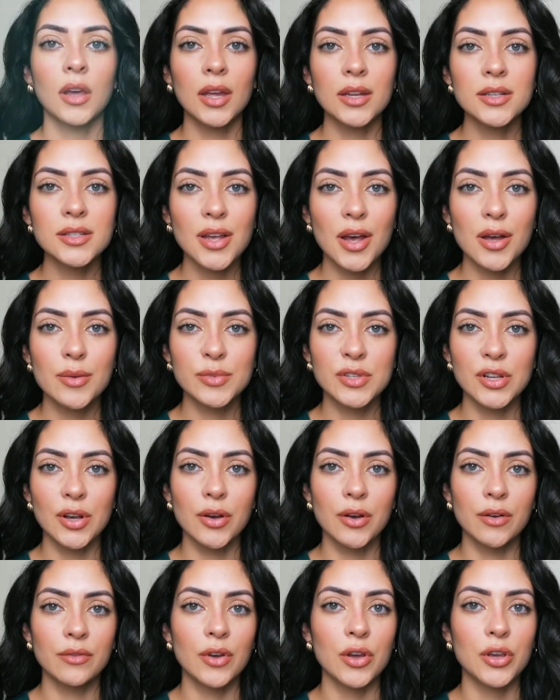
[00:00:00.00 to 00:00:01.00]
In terms
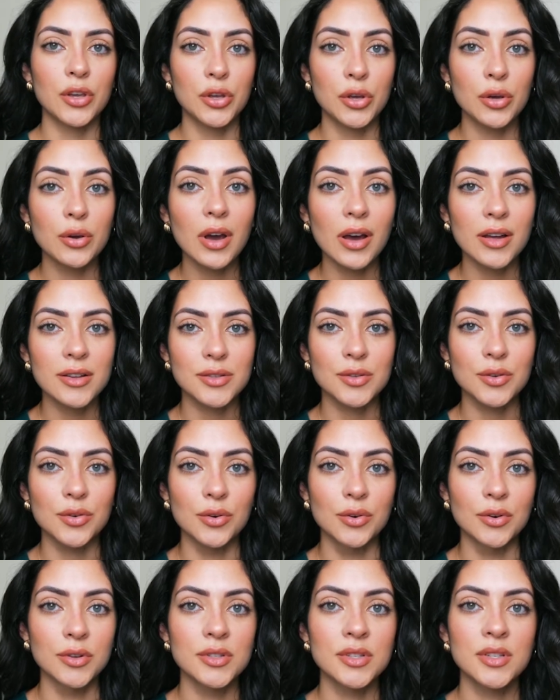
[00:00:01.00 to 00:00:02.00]
of UCAS
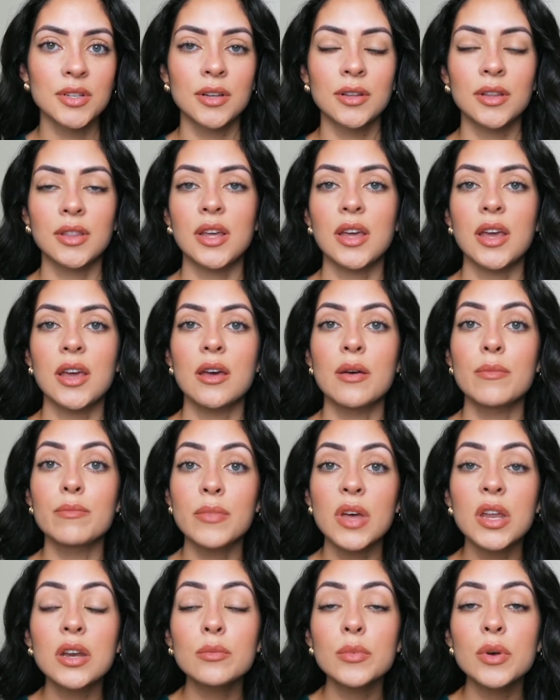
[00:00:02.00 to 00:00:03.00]
scores, the
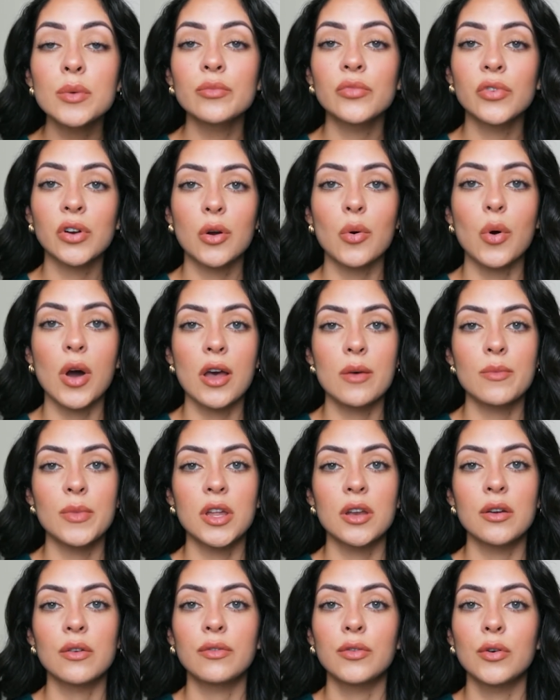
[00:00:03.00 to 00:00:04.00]
minimum
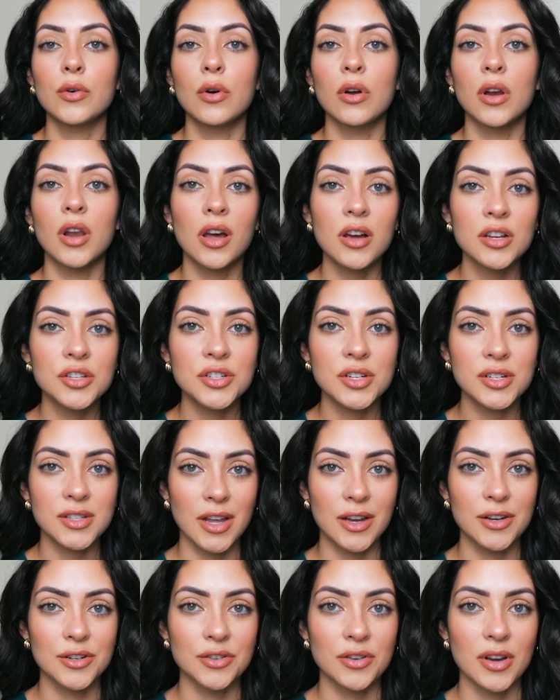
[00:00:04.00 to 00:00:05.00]
requirement for last year's
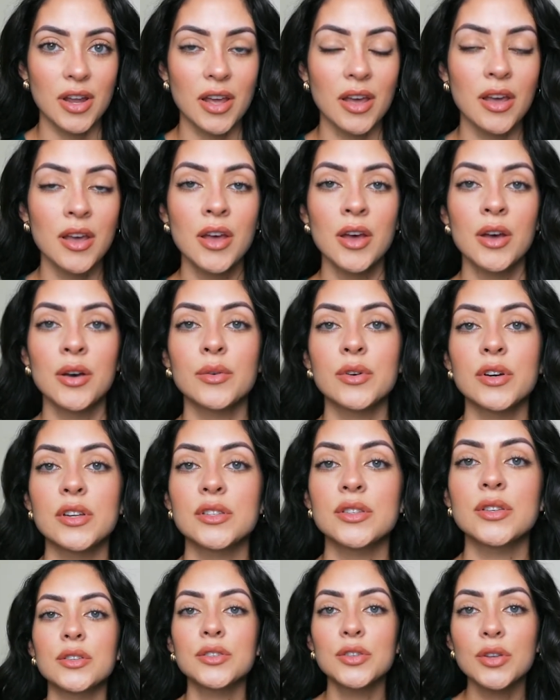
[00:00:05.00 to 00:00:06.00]
entry
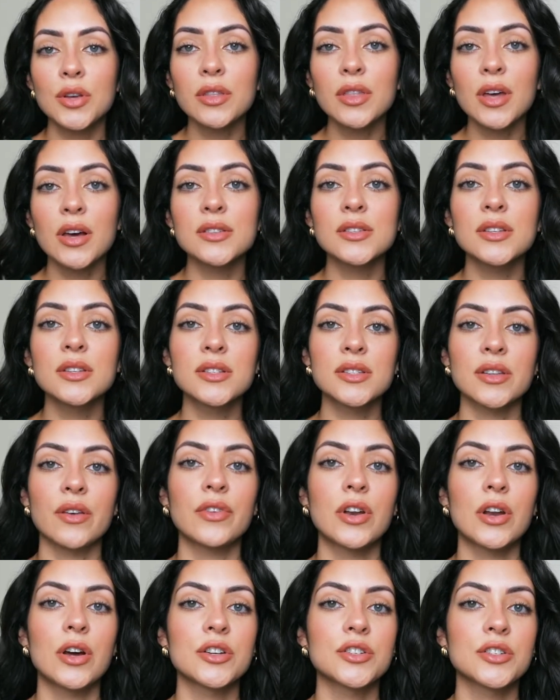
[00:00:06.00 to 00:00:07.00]
was
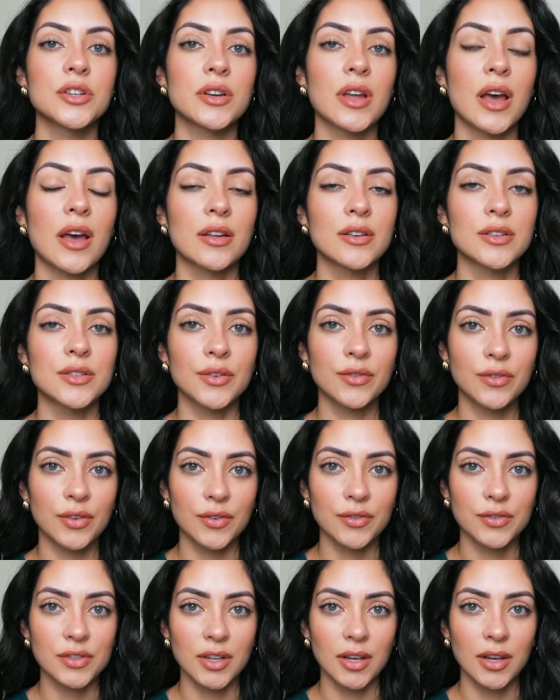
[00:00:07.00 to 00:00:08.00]

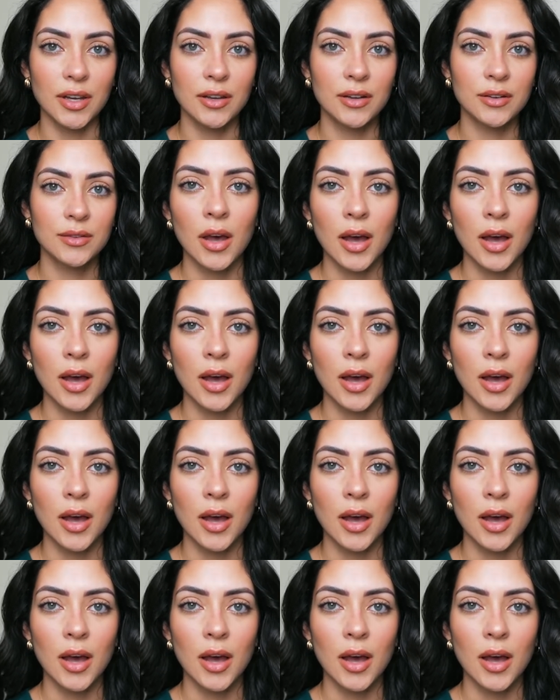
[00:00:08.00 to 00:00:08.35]
2,750,